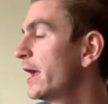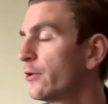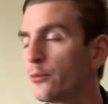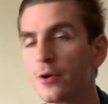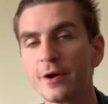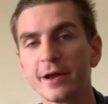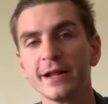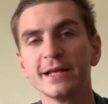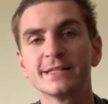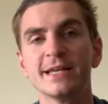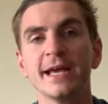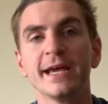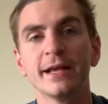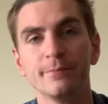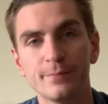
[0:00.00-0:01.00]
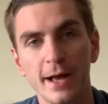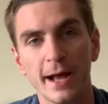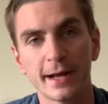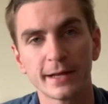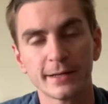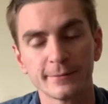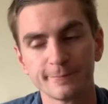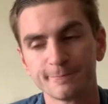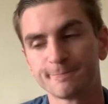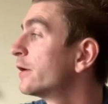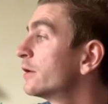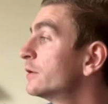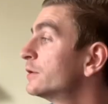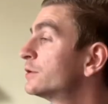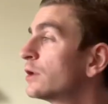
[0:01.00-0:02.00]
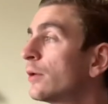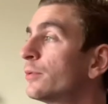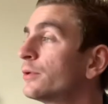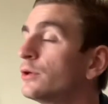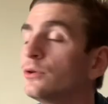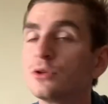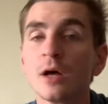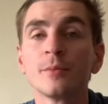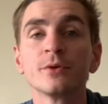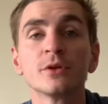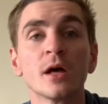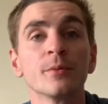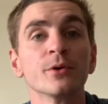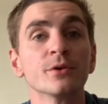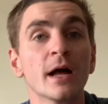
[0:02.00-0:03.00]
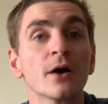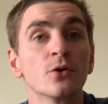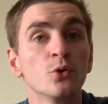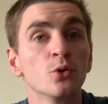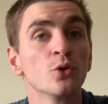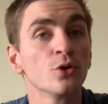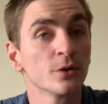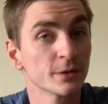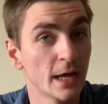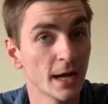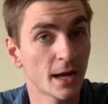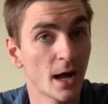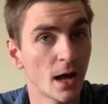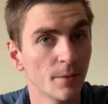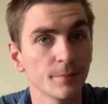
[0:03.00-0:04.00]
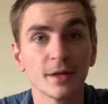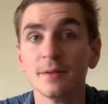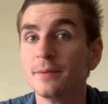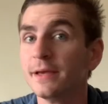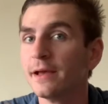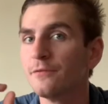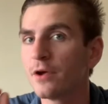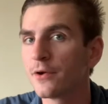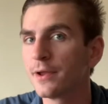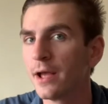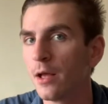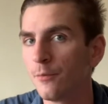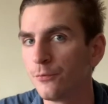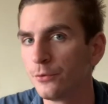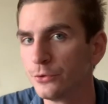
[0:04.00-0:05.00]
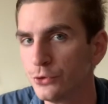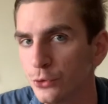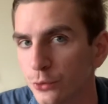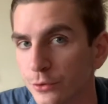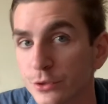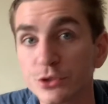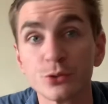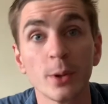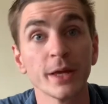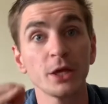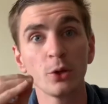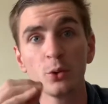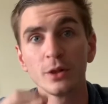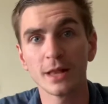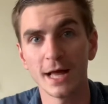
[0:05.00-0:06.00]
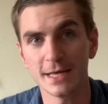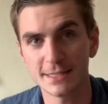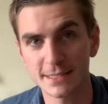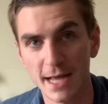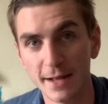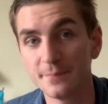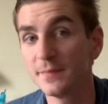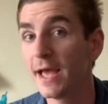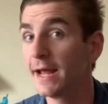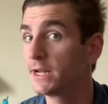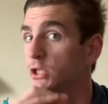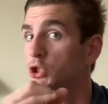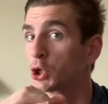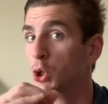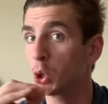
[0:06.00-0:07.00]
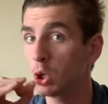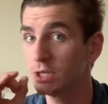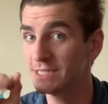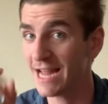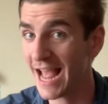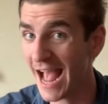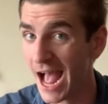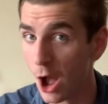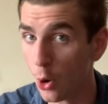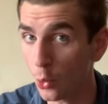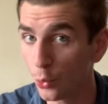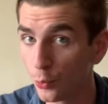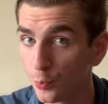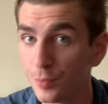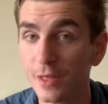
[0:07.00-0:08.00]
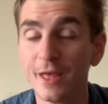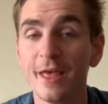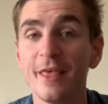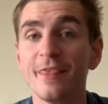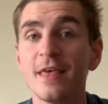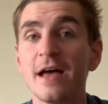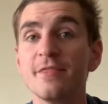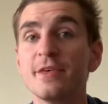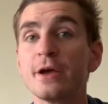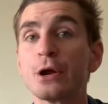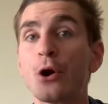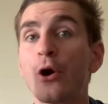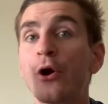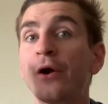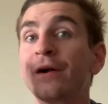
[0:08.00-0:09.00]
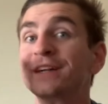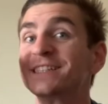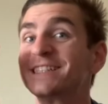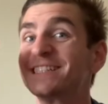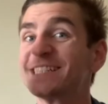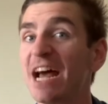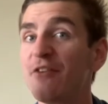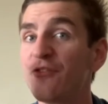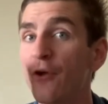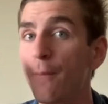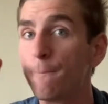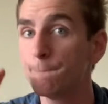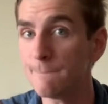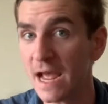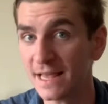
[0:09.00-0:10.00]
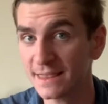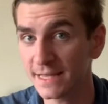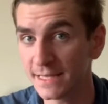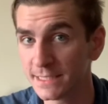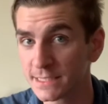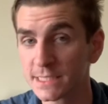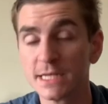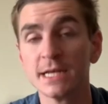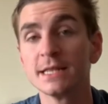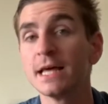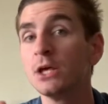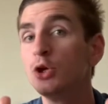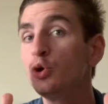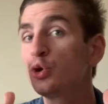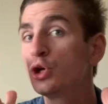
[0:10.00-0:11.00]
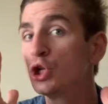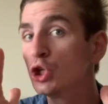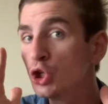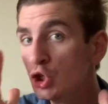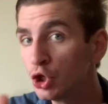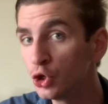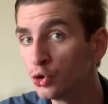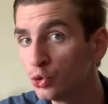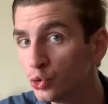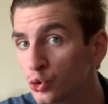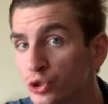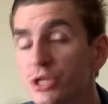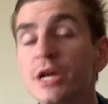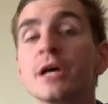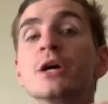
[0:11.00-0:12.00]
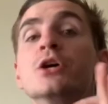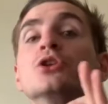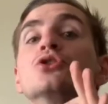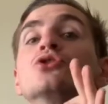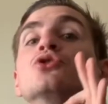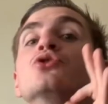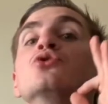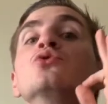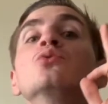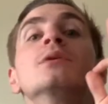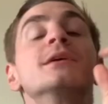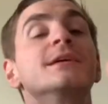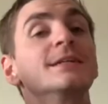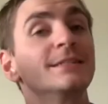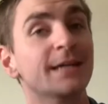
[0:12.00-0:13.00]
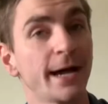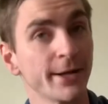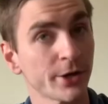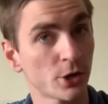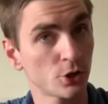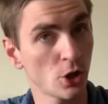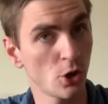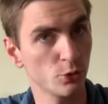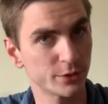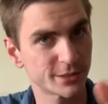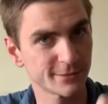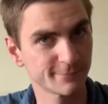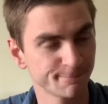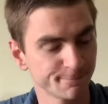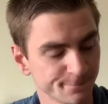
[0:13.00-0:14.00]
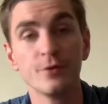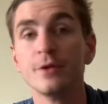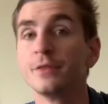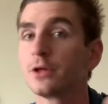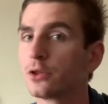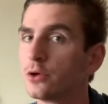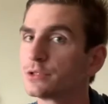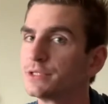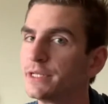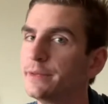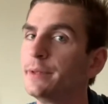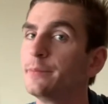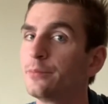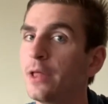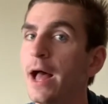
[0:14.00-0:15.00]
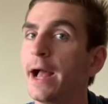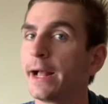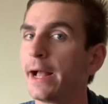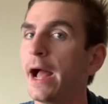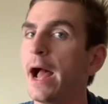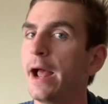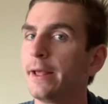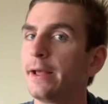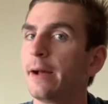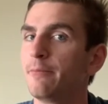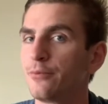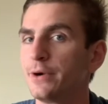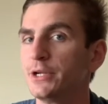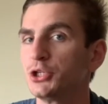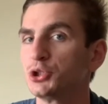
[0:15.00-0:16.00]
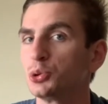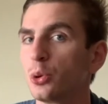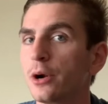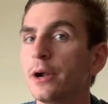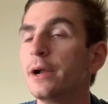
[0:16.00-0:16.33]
we're going to take it back. www.google.com can be a very helpful tool, so I utilize that. And it turns out that there are several methods that you can use to dye your clothes. The clothes need to be black, I'm pretty sure.